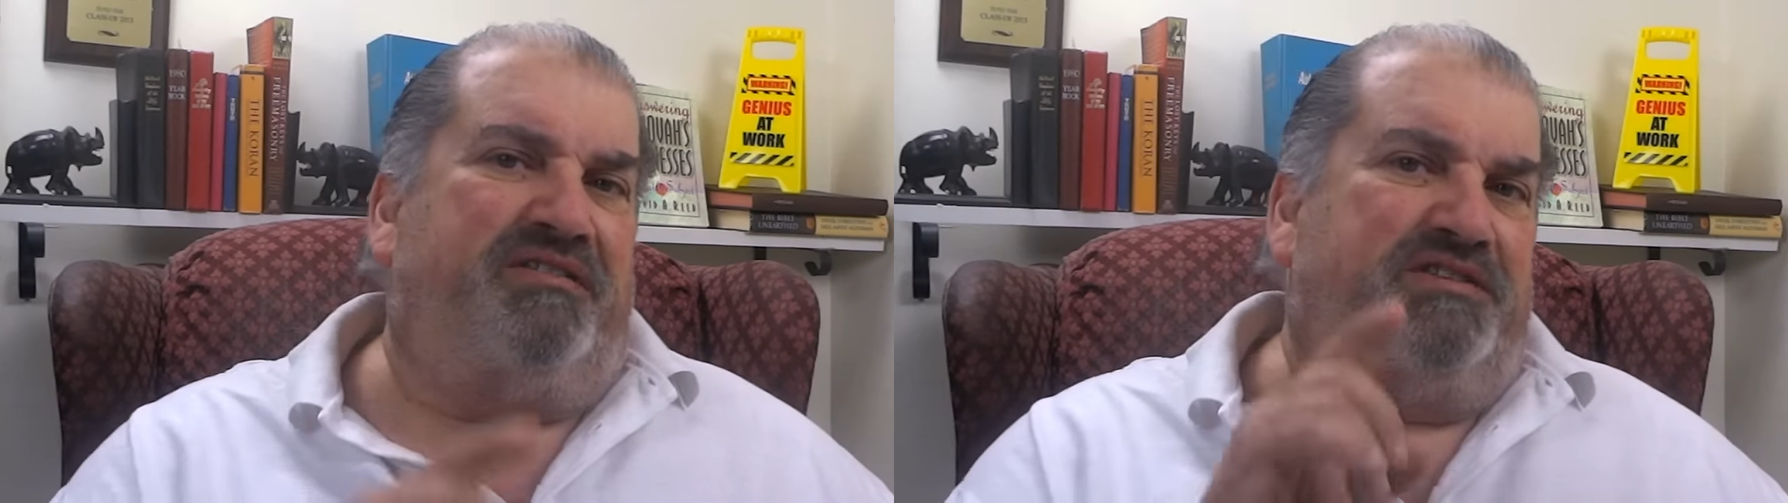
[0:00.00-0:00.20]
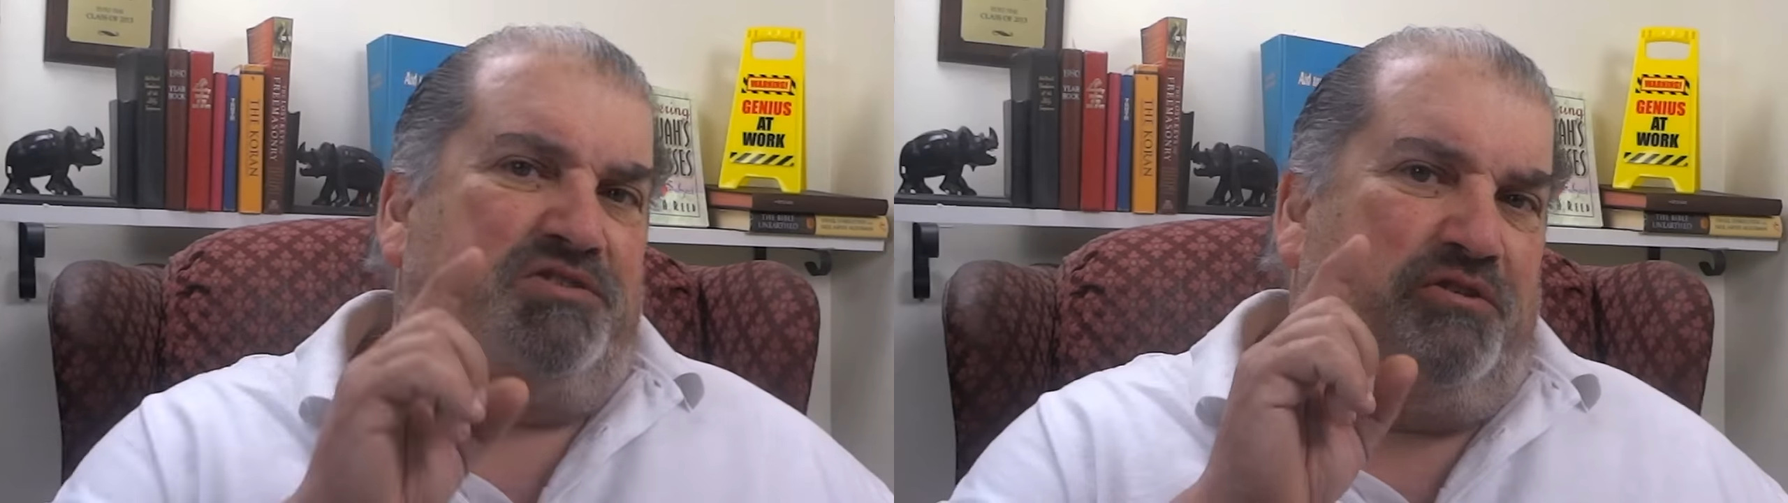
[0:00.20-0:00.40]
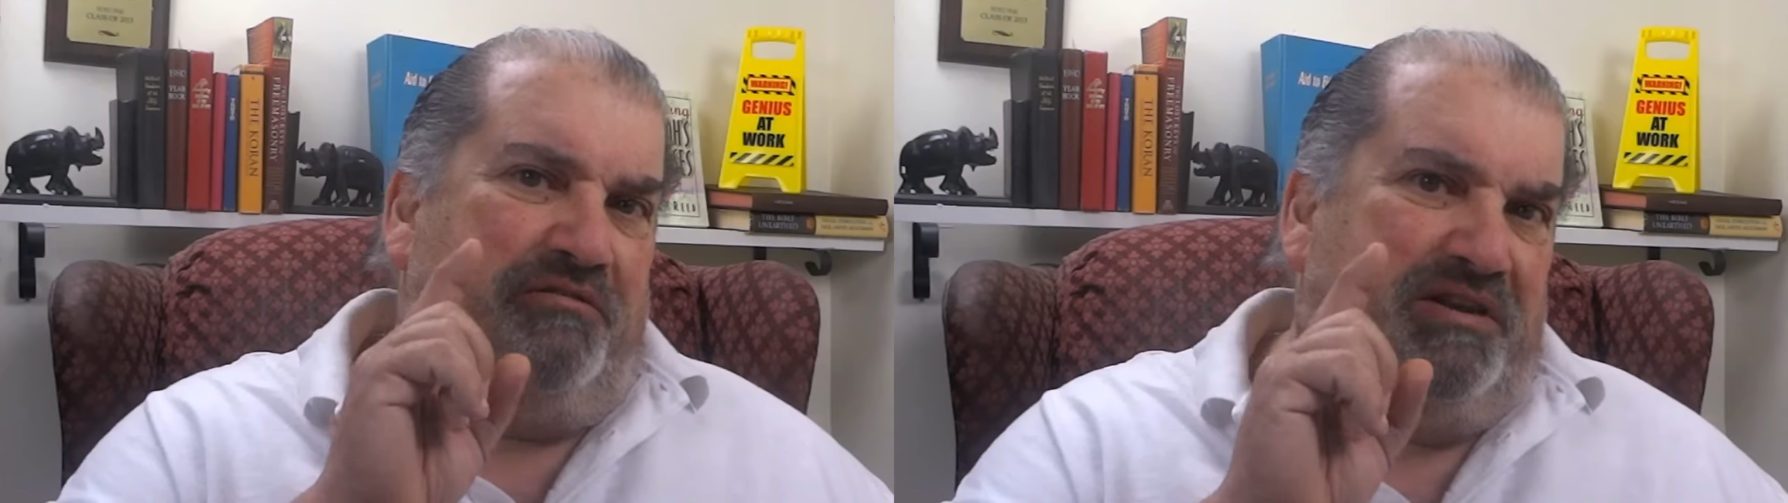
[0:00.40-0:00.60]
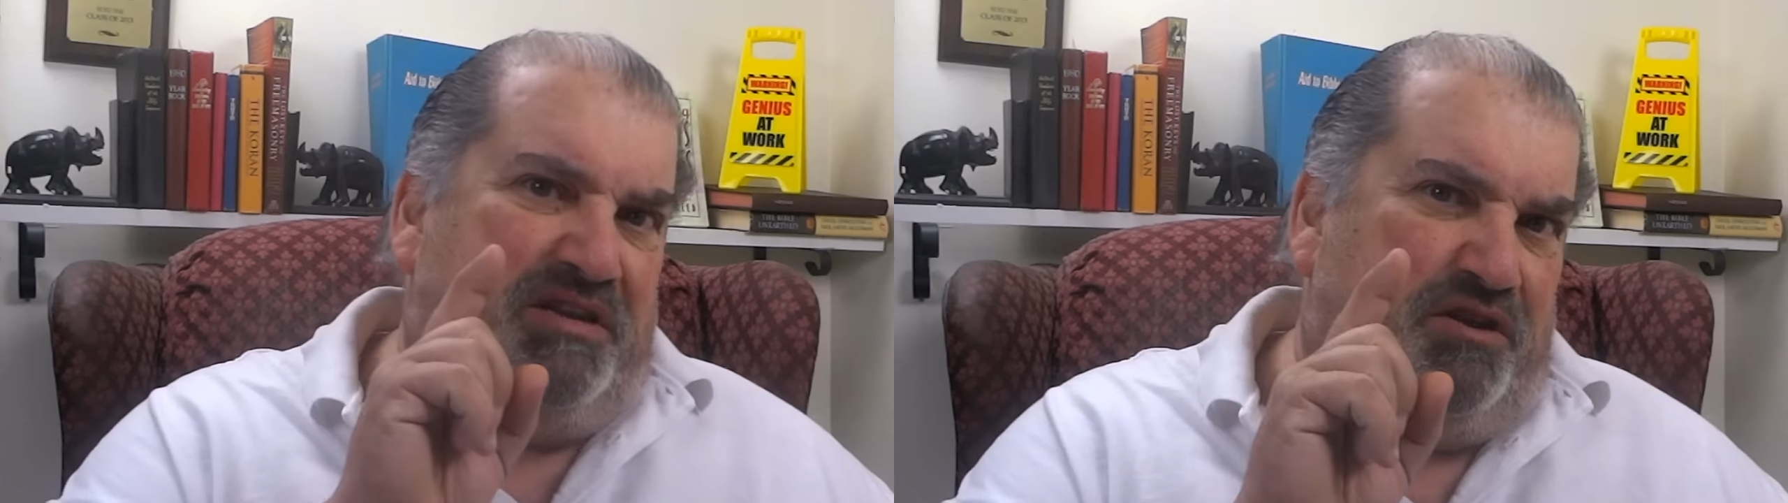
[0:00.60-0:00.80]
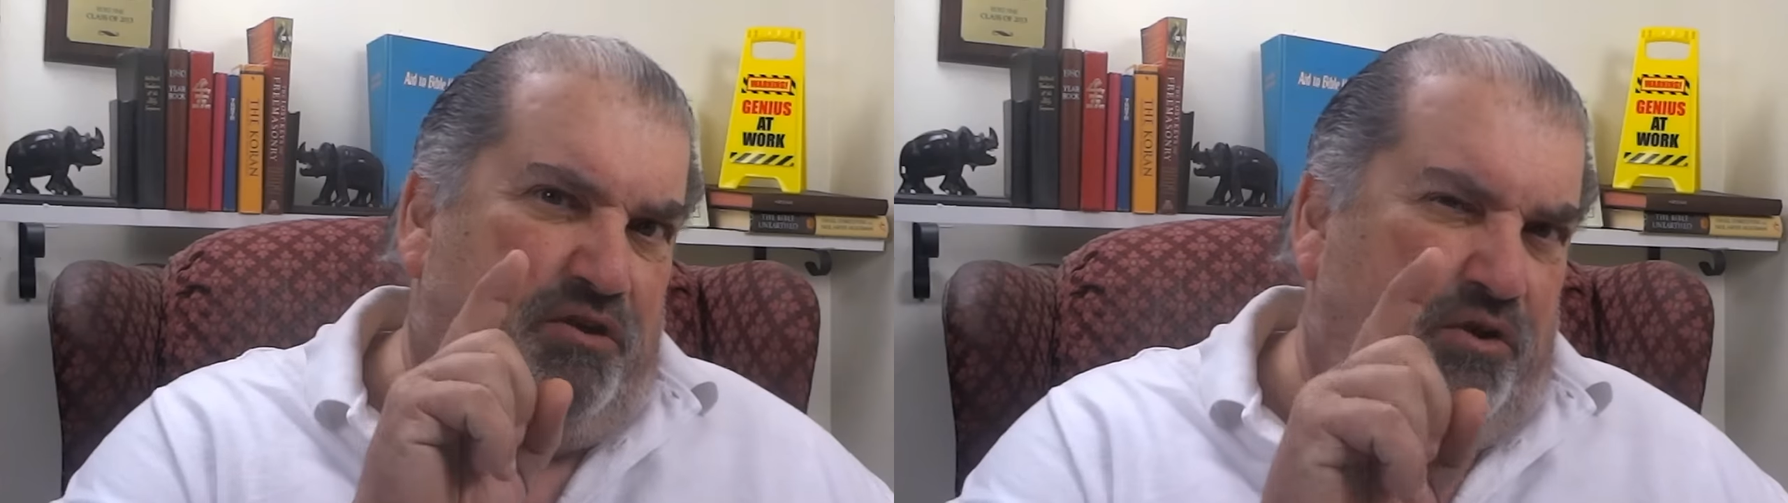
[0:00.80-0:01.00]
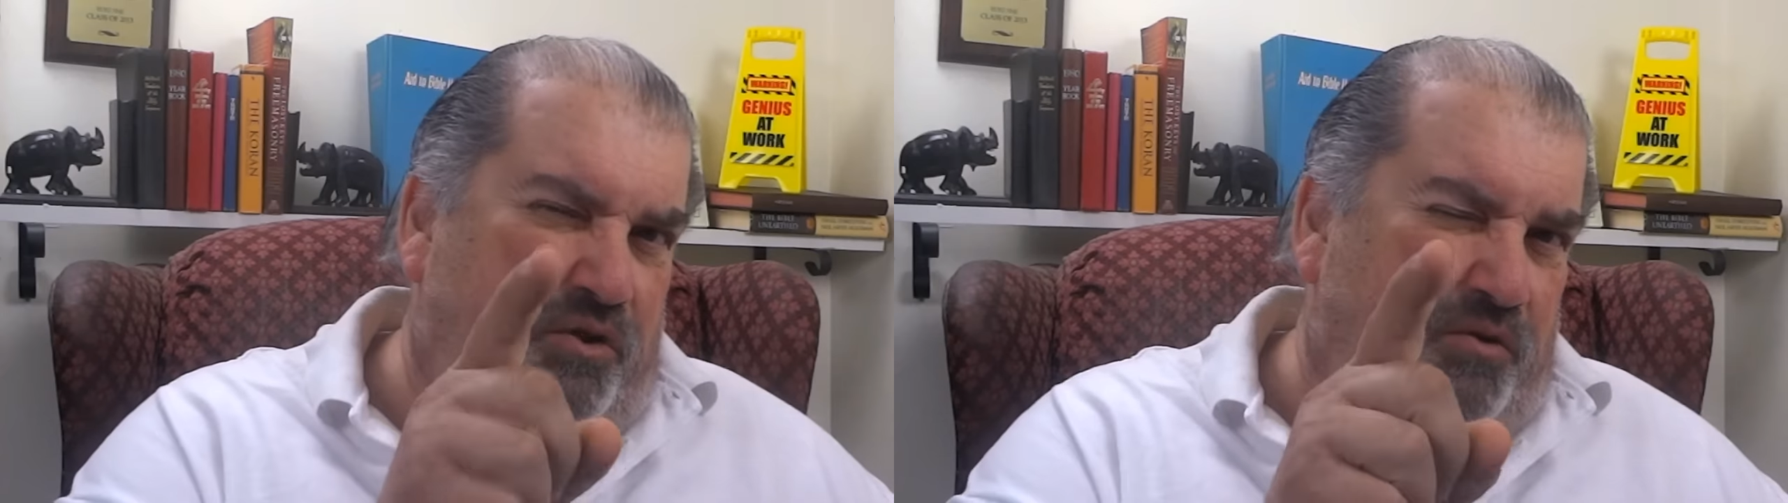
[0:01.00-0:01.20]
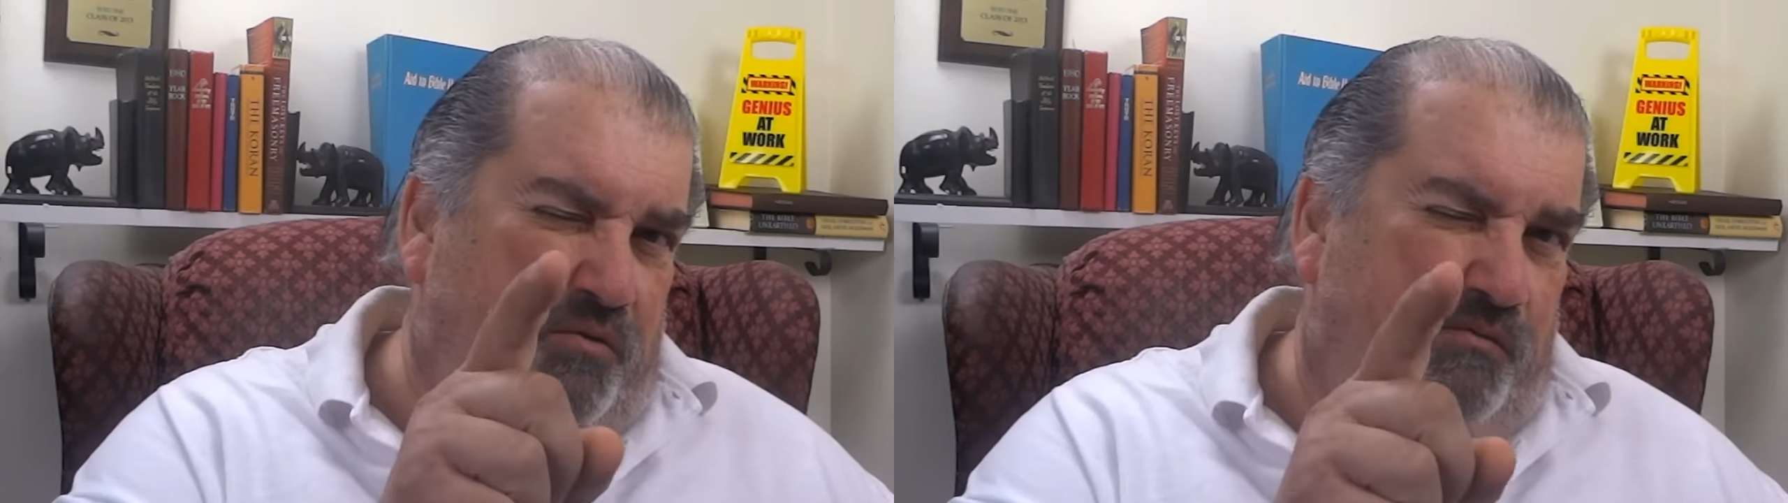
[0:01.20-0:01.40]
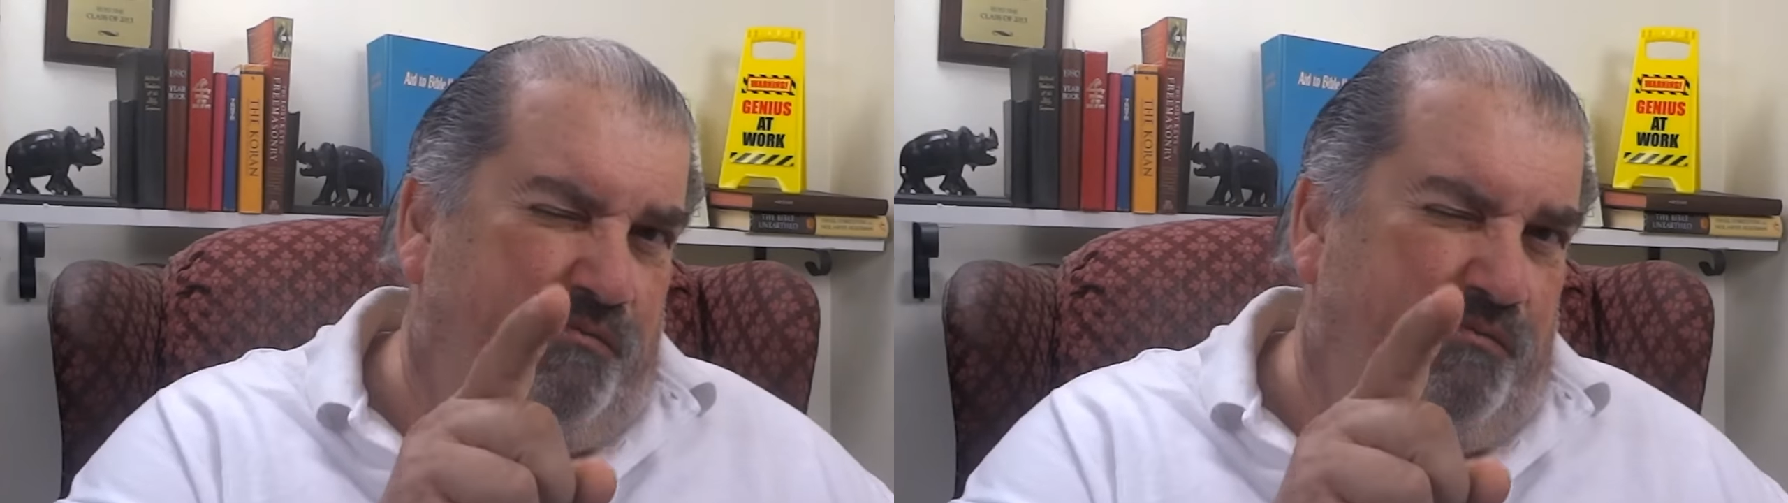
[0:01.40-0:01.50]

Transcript: the story did you